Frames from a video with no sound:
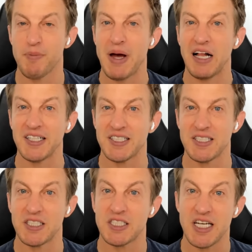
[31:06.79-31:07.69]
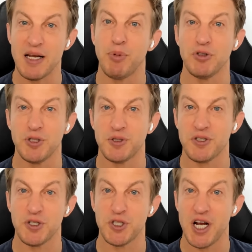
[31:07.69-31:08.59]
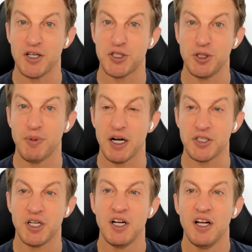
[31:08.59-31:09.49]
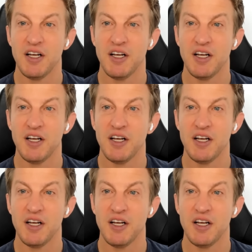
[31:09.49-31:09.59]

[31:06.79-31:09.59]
And the balance is stable, so it doesn't change too much.